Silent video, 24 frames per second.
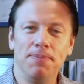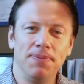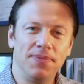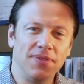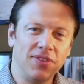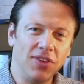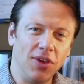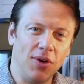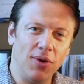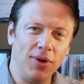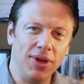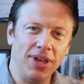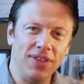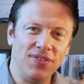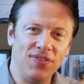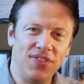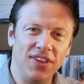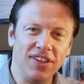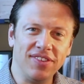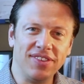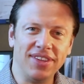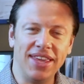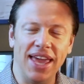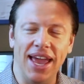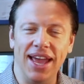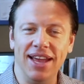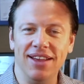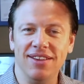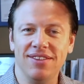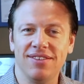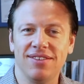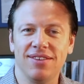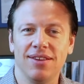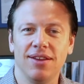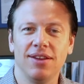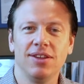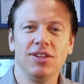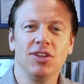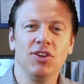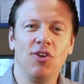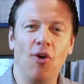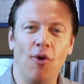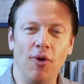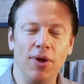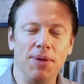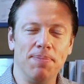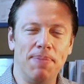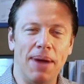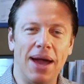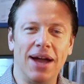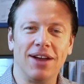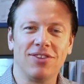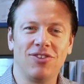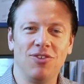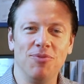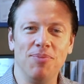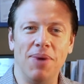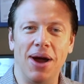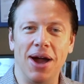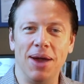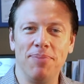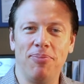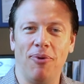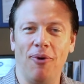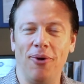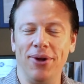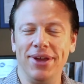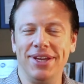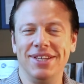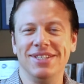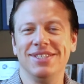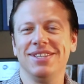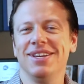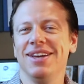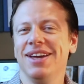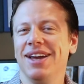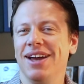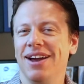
So in this case, going back to my point,